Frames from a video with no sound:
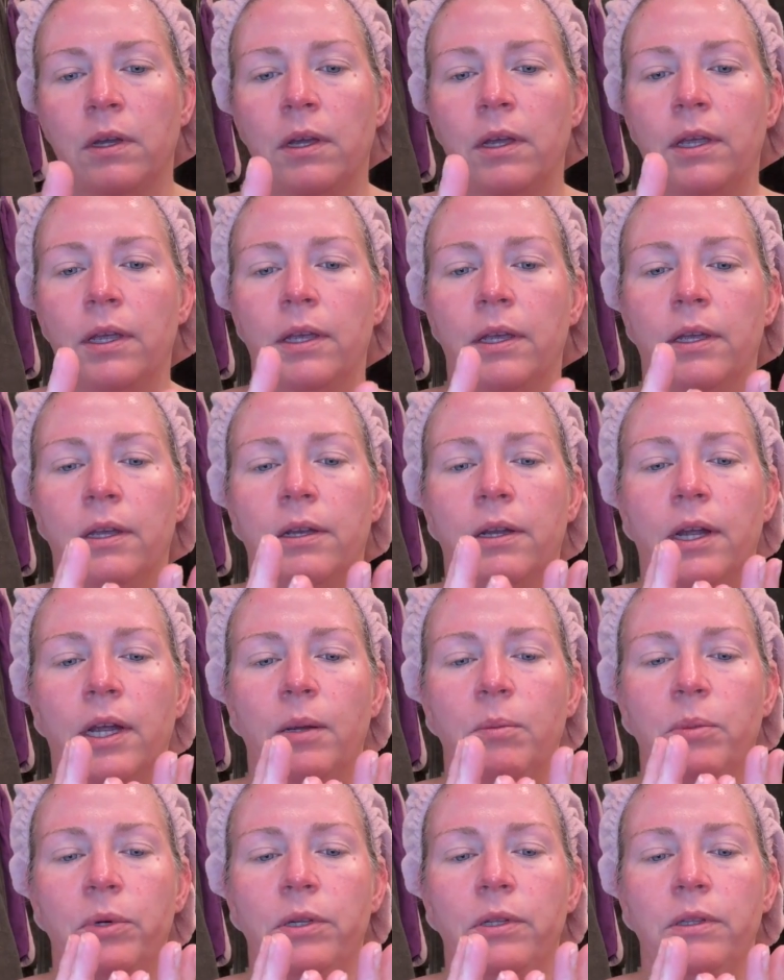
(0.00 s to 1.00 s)
And
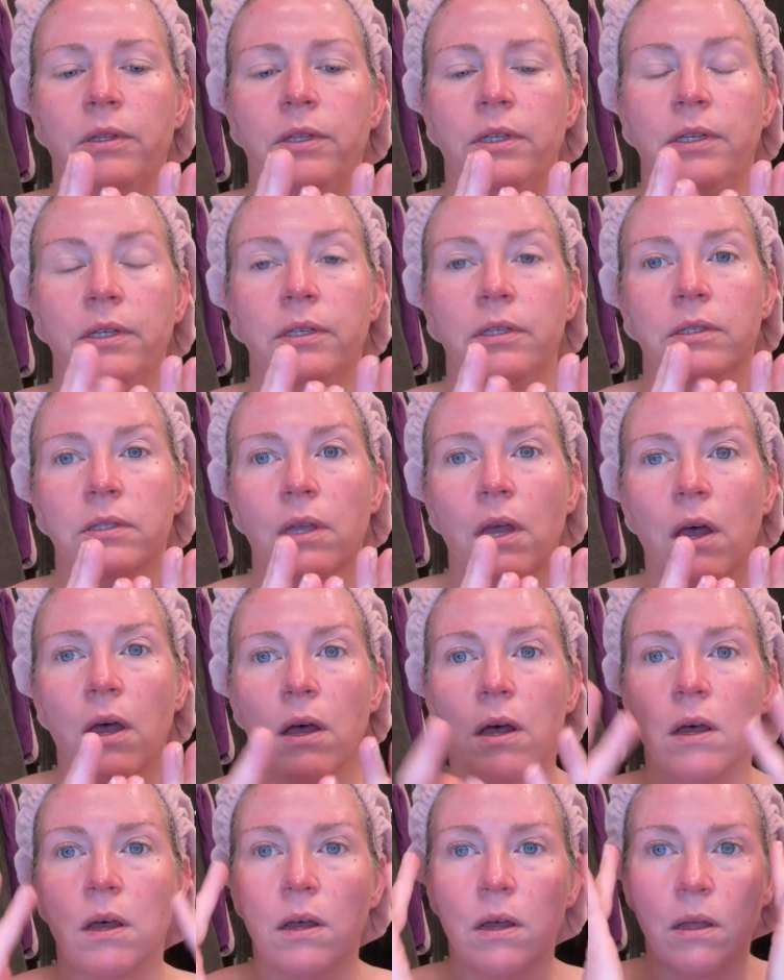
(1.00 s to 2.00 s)
I put this
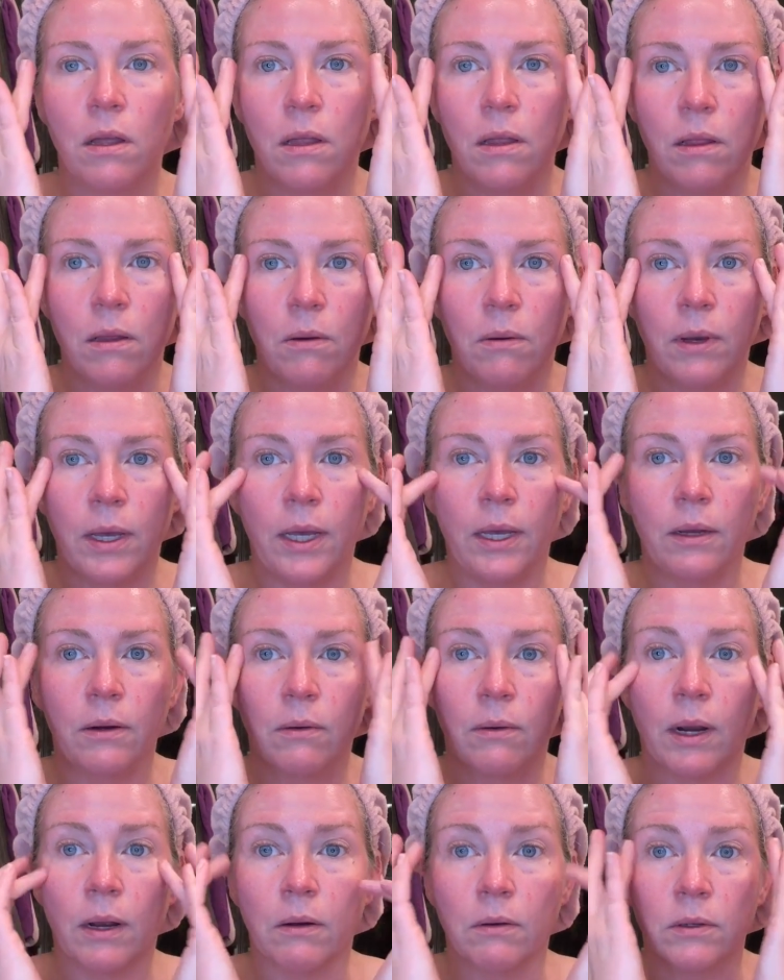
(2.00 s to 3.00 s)
all the way
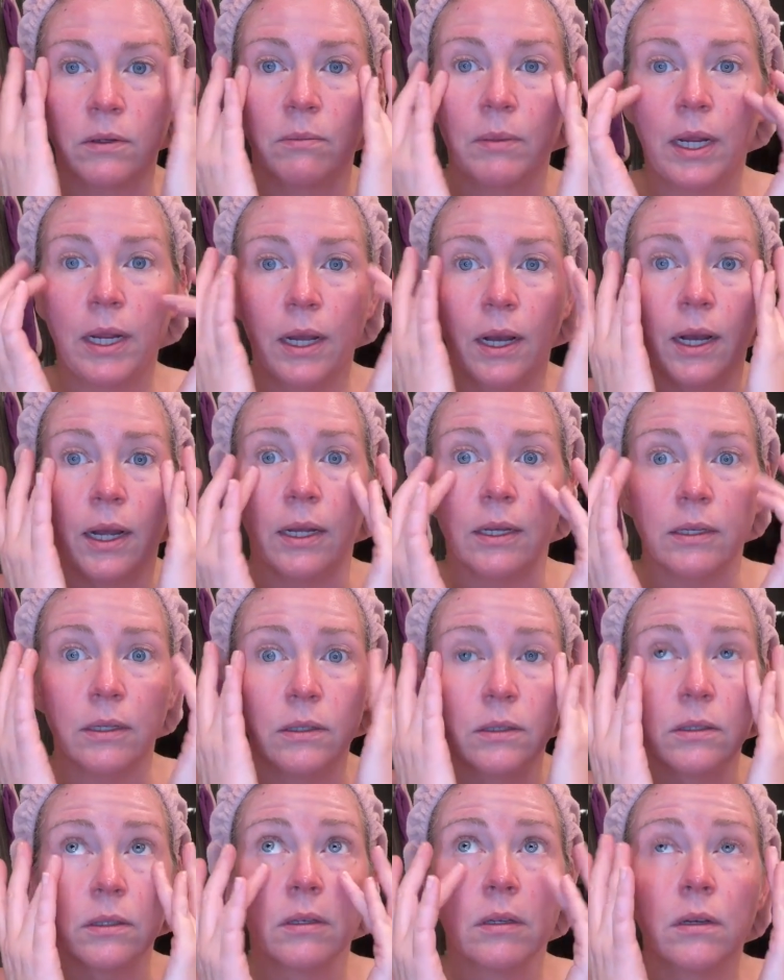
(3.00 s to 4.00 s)
around my
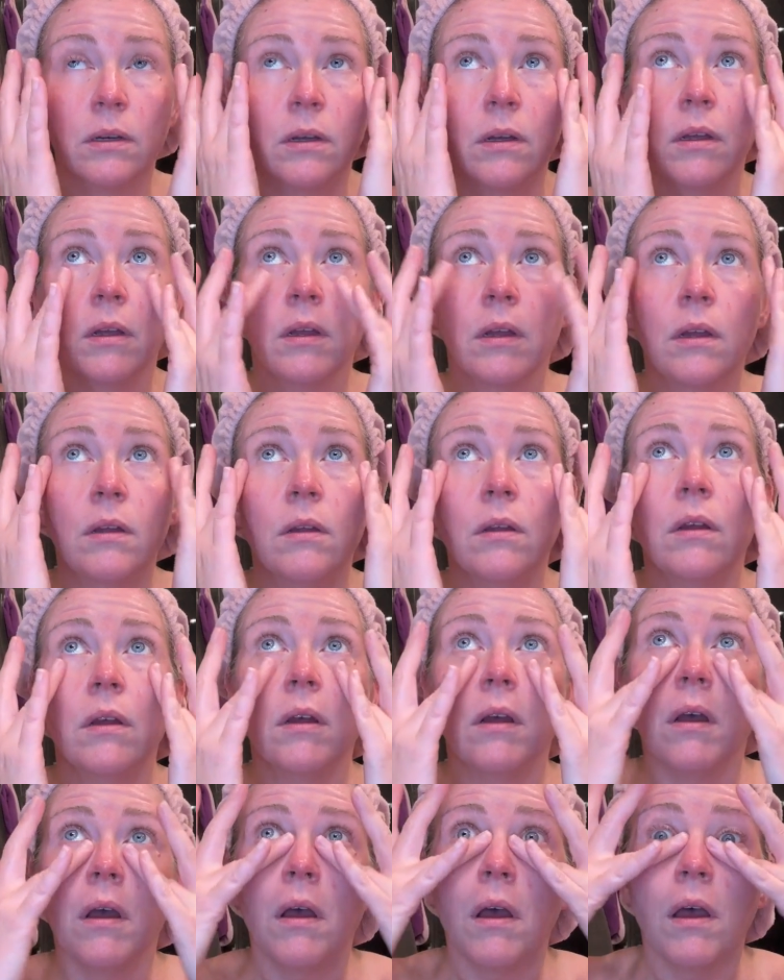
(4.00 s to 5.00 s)
eyes,
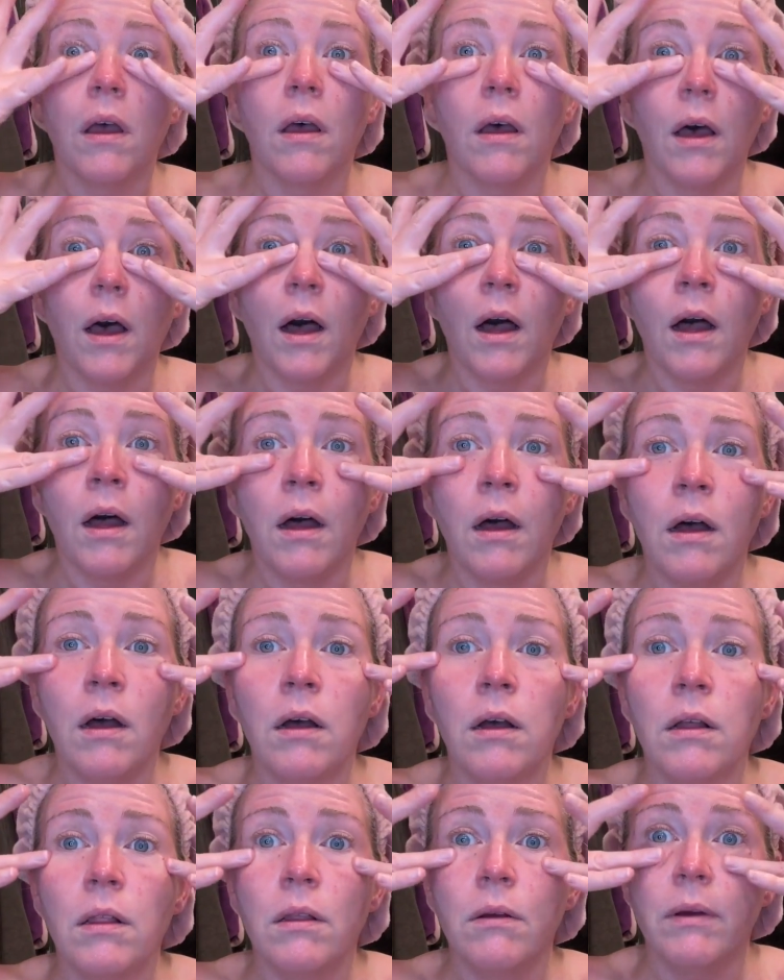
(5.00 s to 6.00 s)

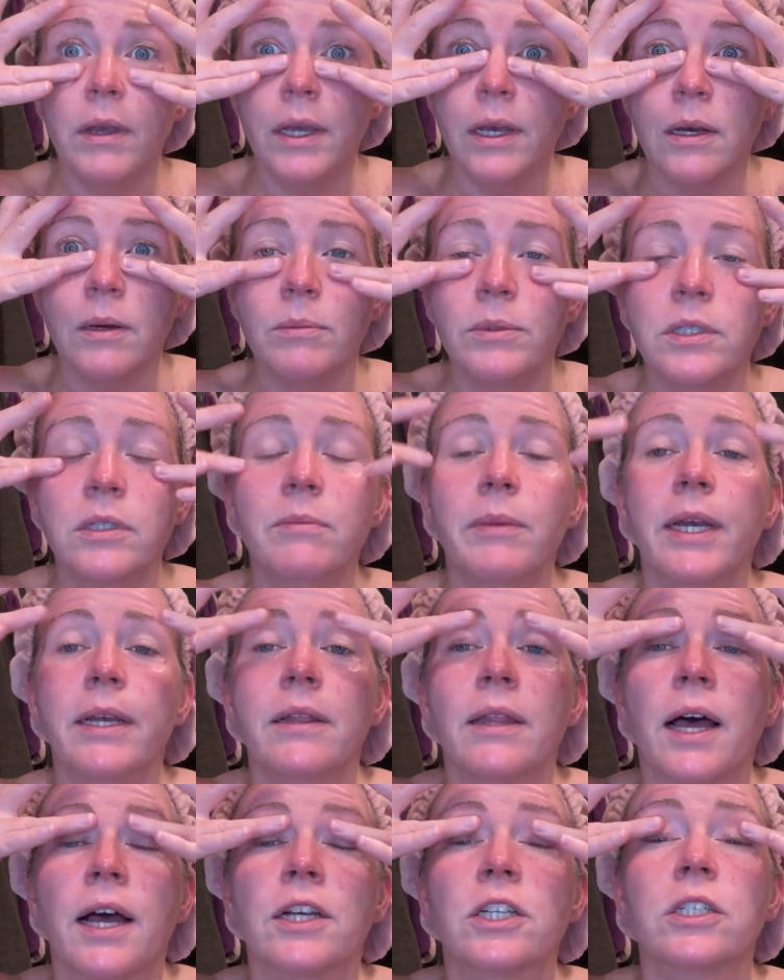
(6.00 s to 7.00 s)
all the way up to my
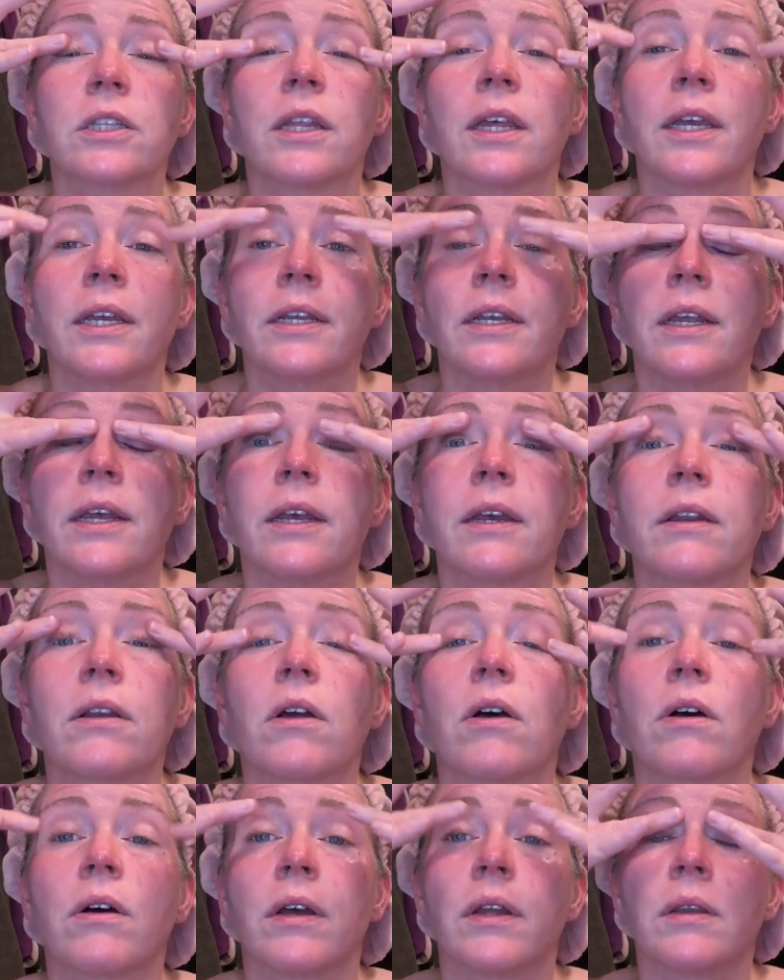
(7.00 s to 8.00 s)
lash line and
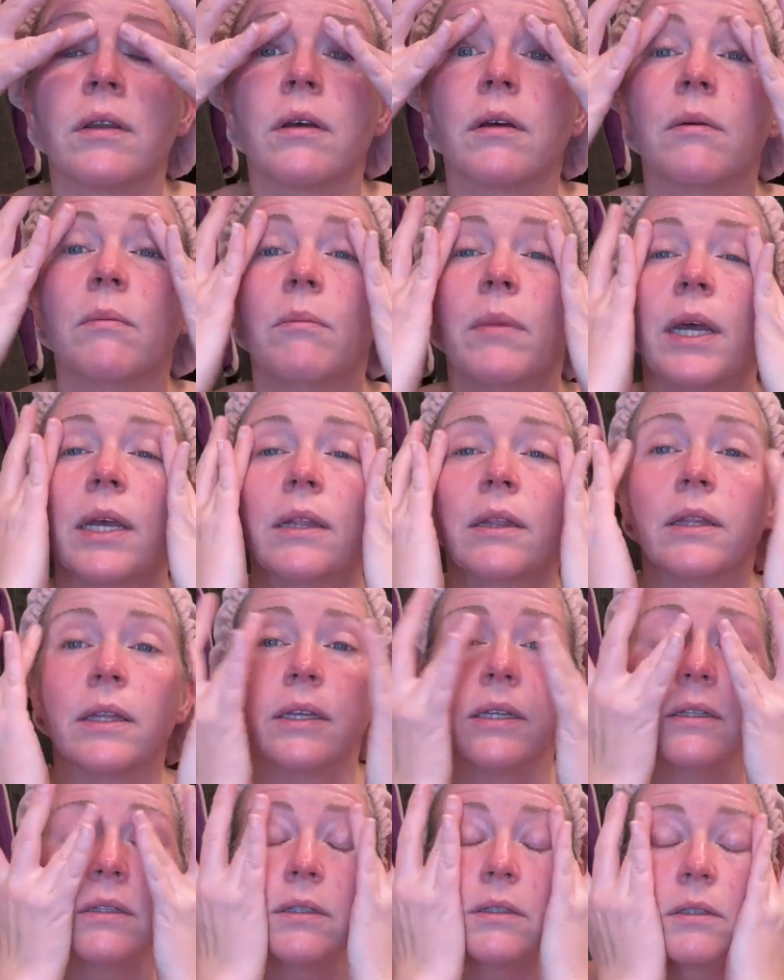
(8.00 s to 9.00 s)
on my
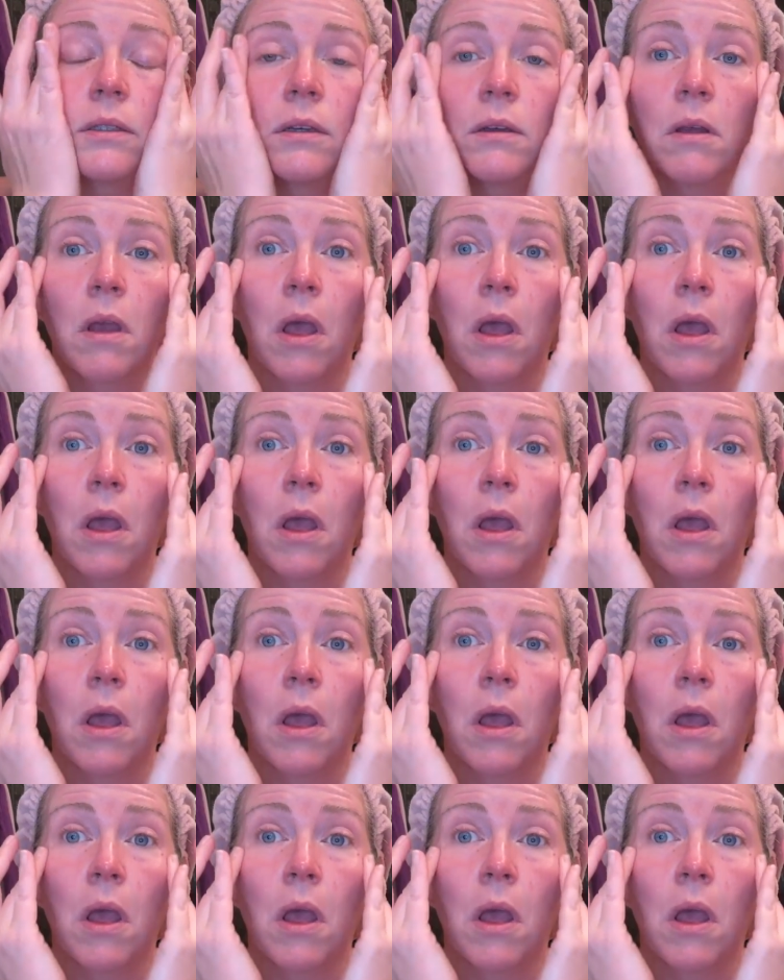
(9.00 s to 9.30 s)
lids.